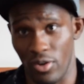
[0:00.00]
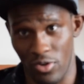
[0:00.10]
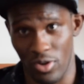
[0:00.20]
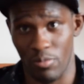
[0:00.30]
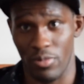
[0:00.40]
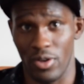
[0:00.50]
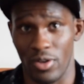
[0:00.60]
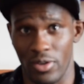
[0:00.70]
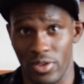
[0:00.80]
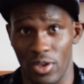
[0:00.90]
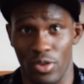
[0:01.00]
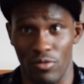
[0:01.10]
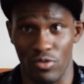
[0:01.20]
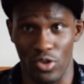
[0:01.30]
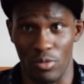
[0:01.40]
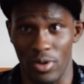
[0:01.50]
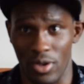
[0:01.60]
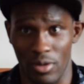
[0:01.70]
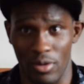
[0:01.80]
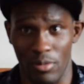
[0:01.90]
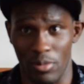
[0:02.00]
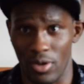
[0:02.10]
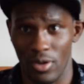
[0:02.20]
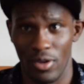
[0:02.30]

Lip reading: he grew up in the south of Joburg, and I mean